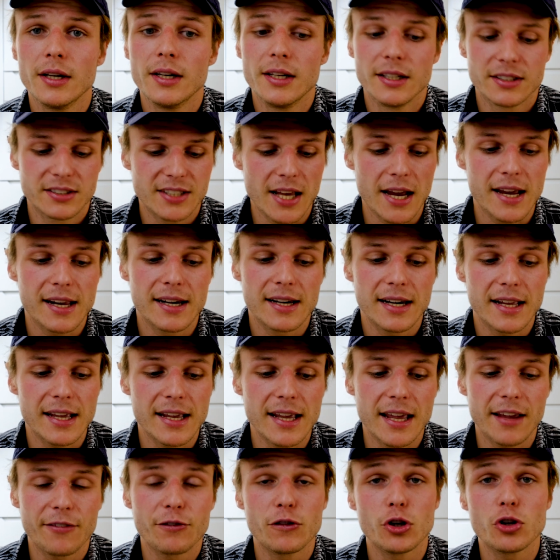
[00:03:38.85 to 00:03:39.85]

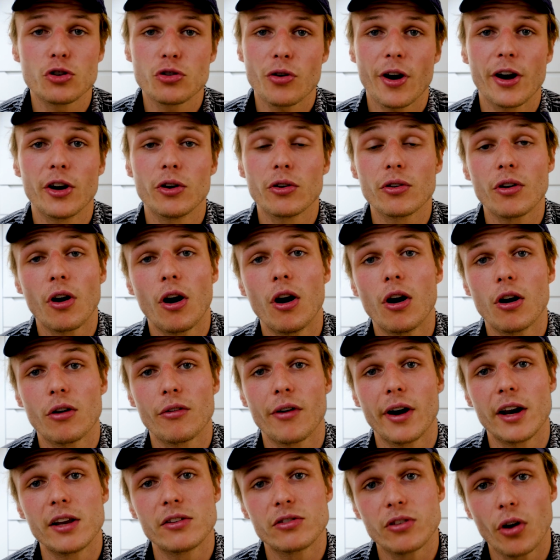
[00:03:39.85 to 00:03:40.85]
Secondly, if you train on heart
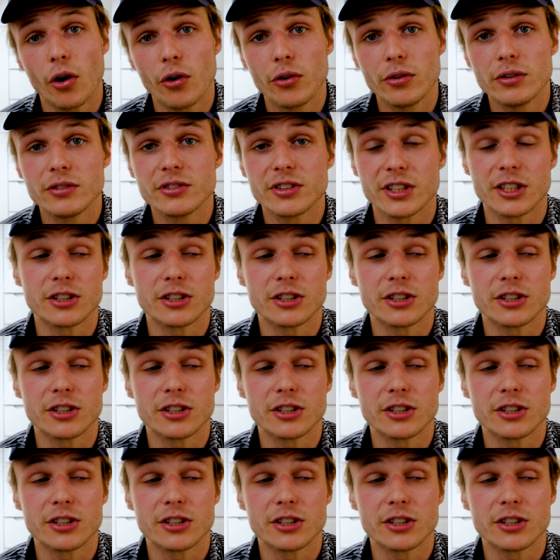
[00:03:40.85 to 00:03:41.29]
rate zones,